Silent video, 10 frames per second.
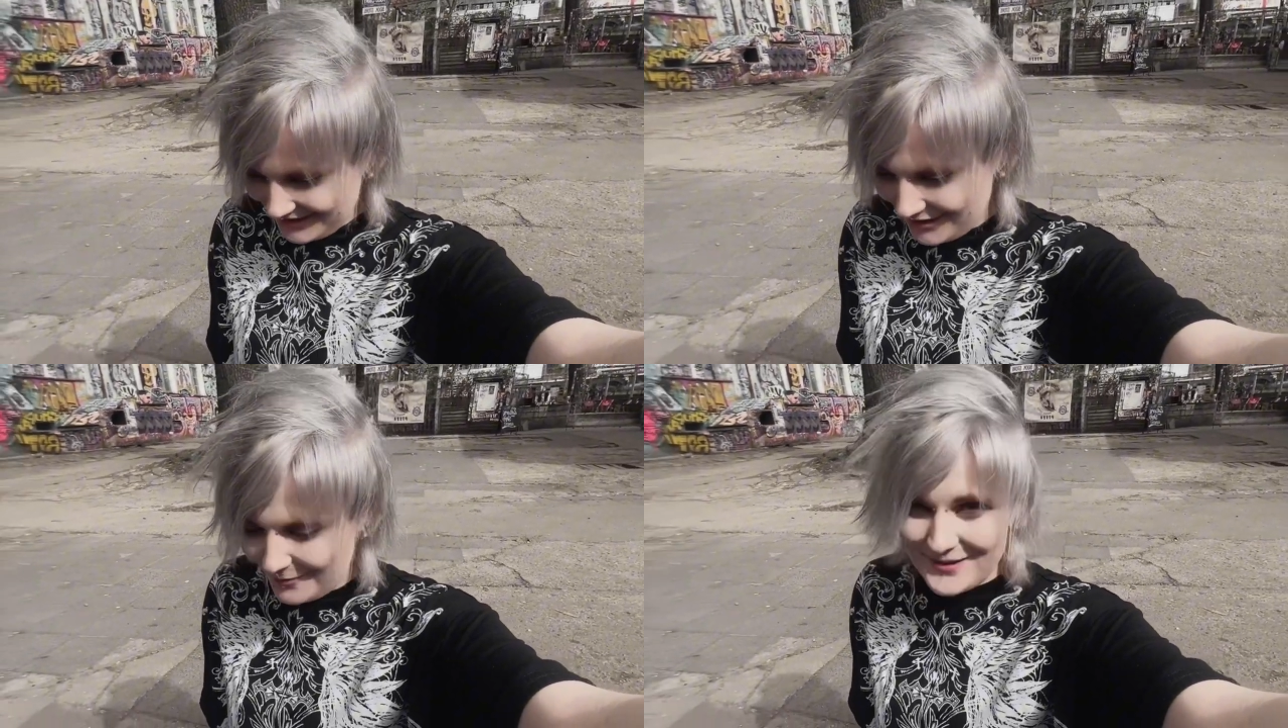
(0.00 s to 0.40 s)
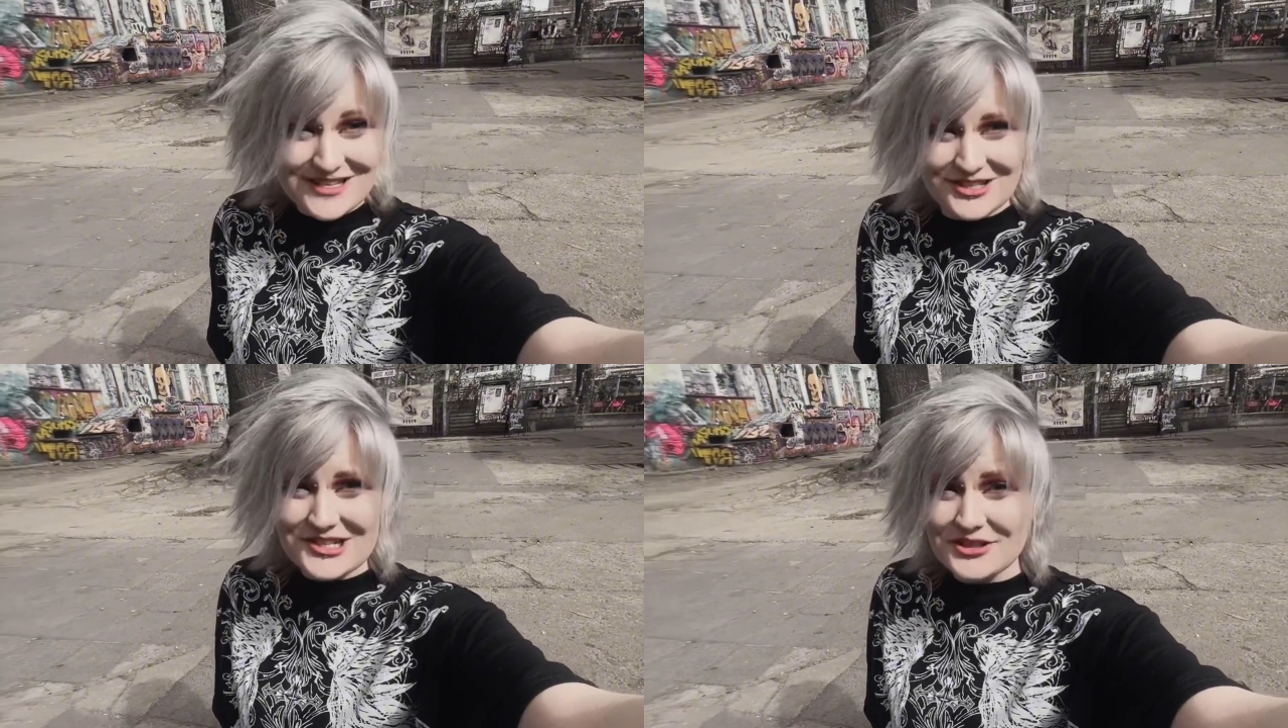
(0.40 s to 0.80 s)
Go
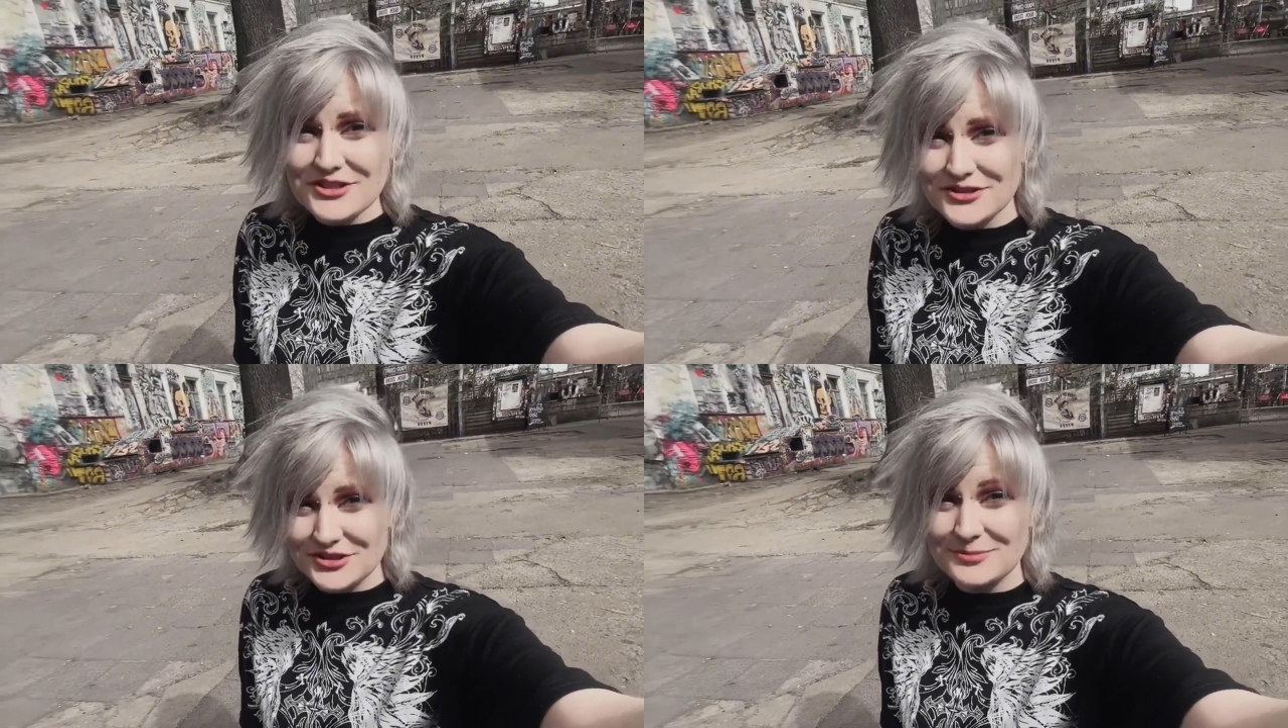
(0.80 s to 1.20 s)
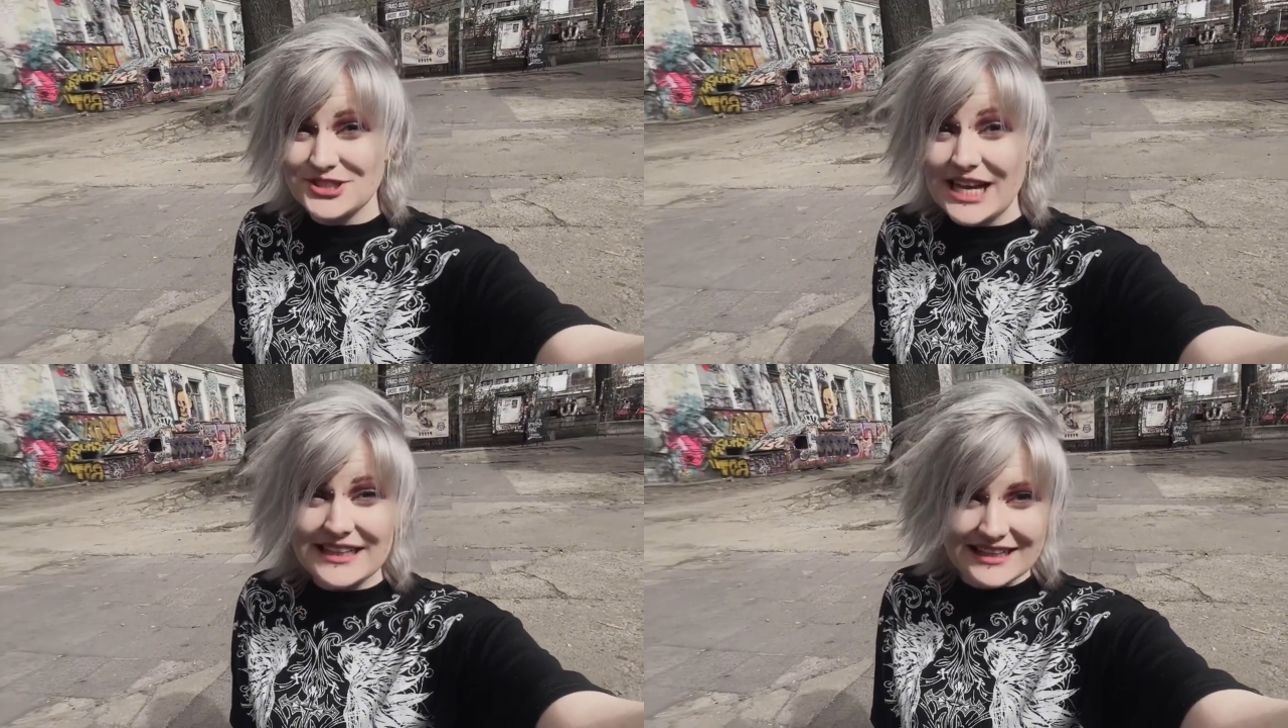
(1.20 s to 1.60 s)
back to your YouTube
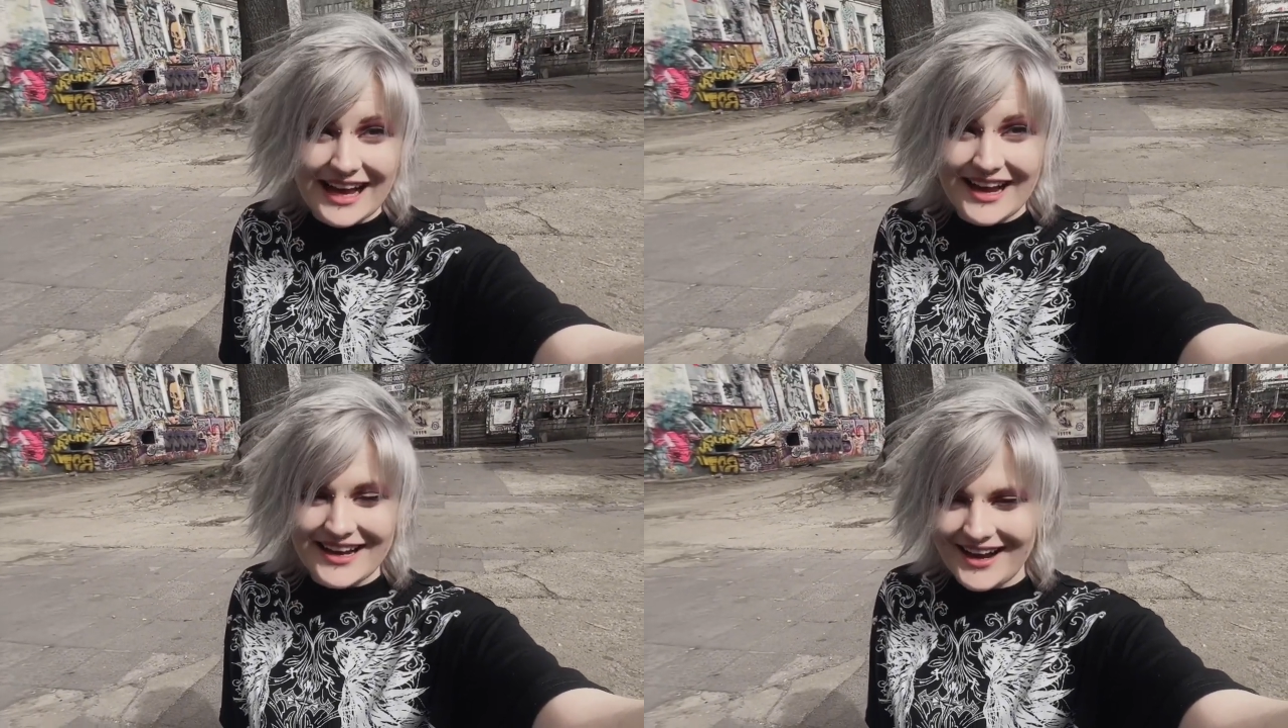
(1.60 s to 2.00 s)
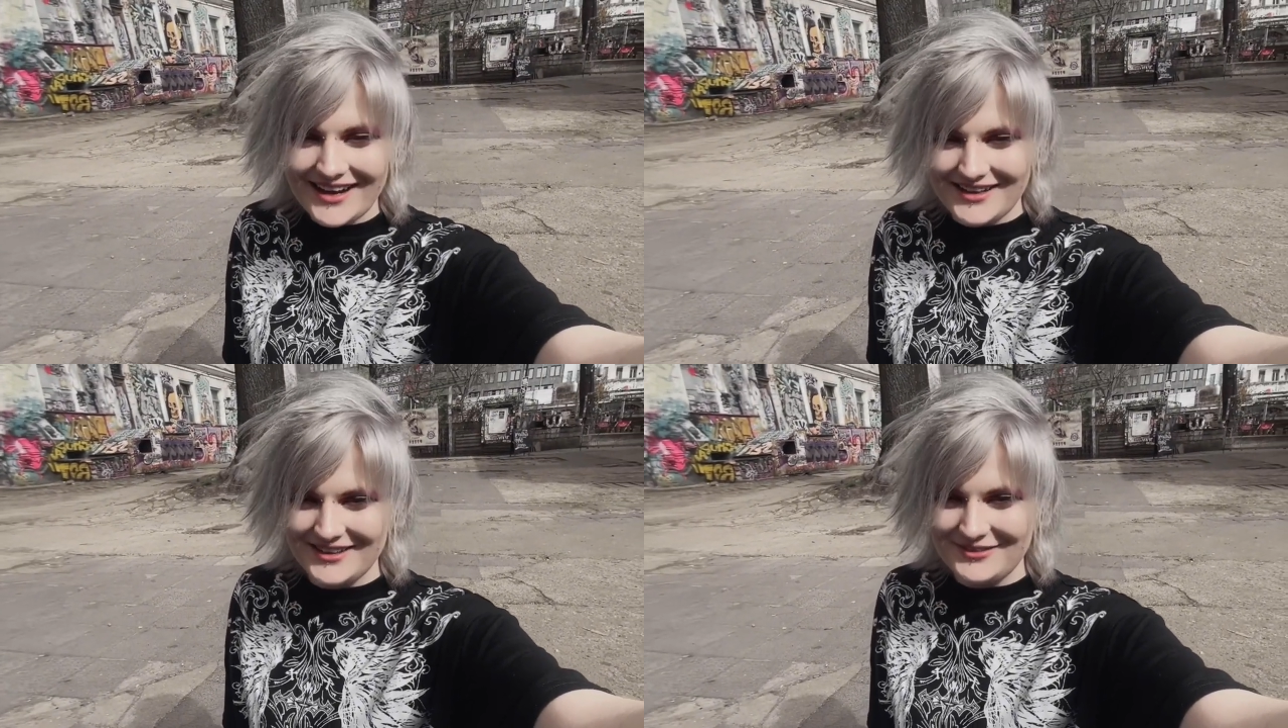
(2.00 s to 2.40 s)
channel. I,
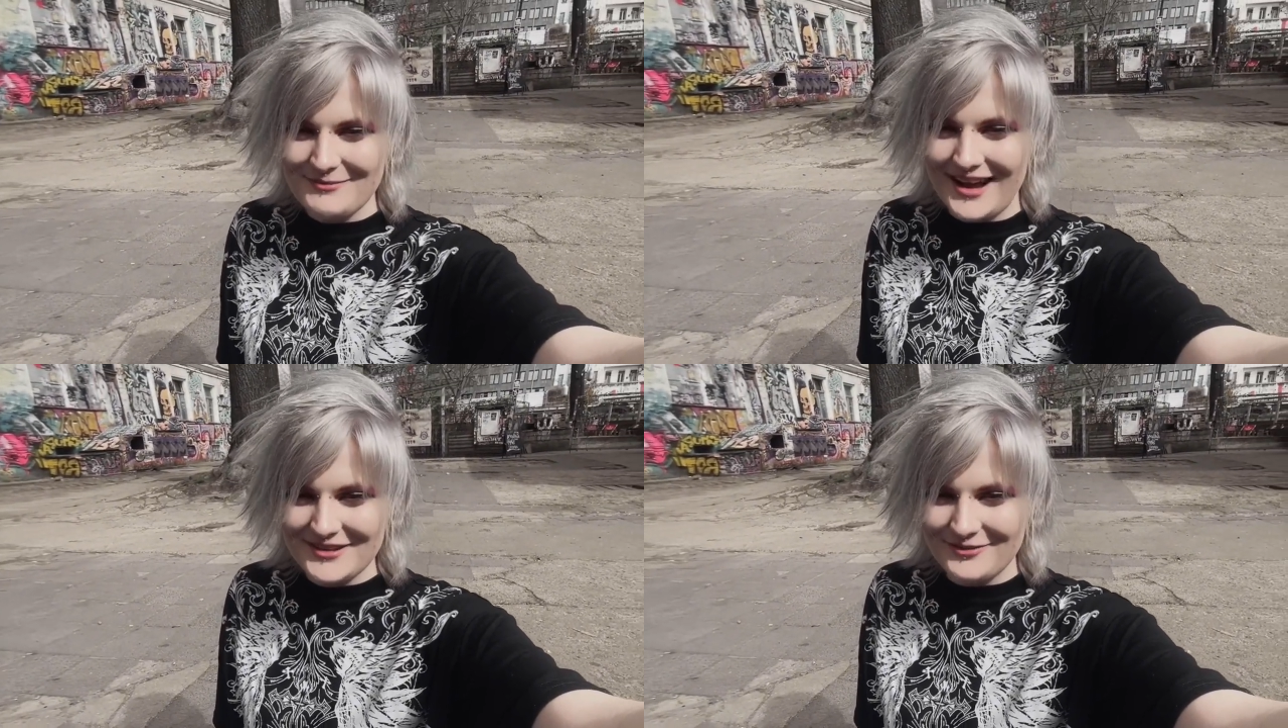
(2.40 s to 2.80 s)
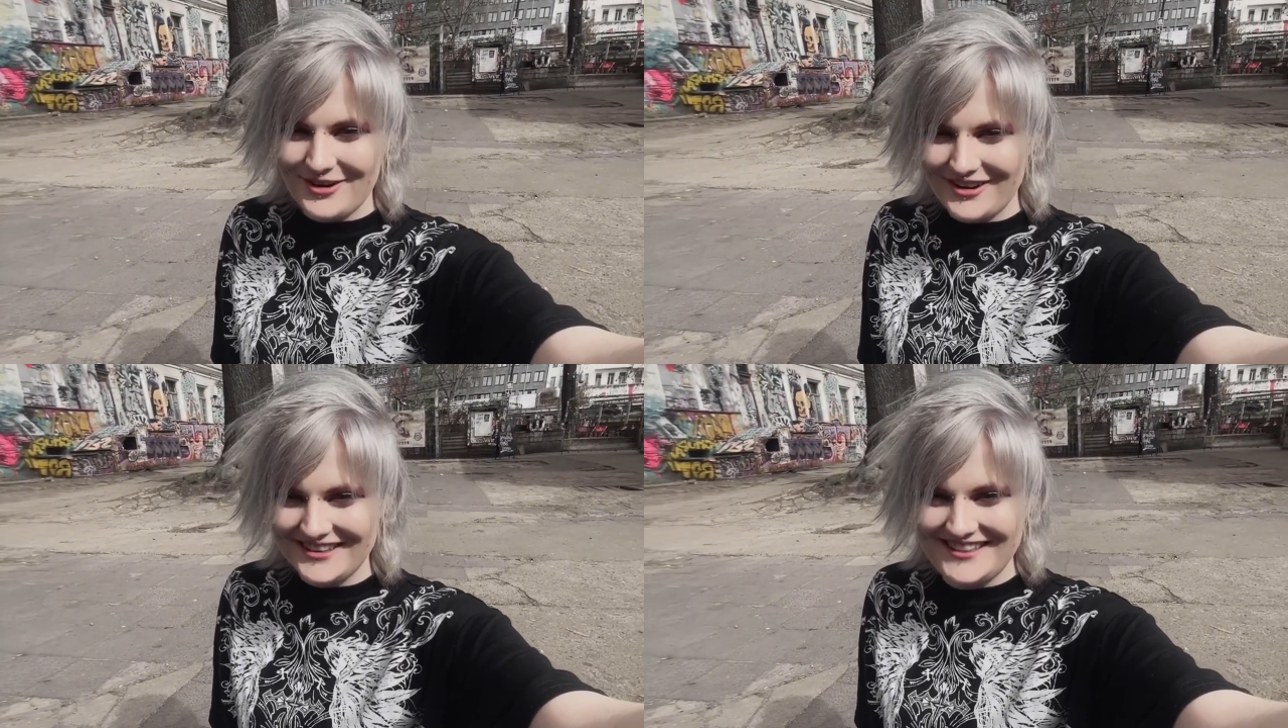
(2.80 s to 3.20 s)
I remind you
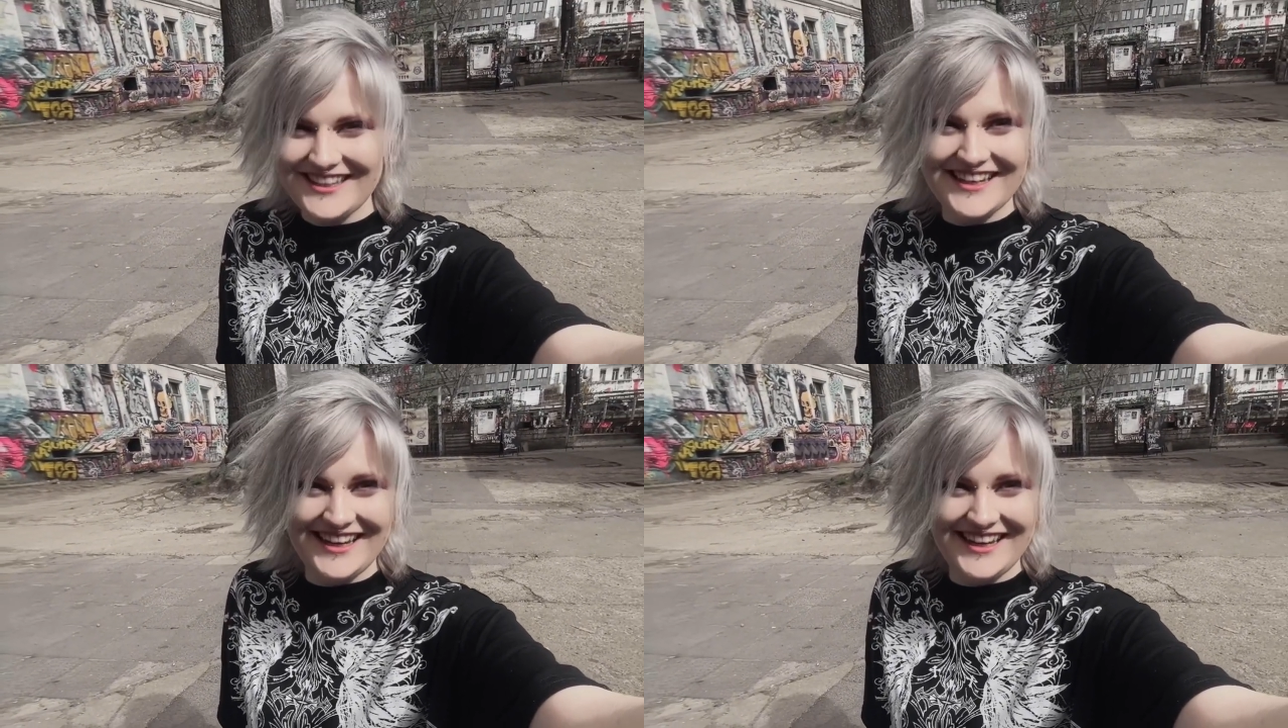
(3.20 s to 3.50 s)
words.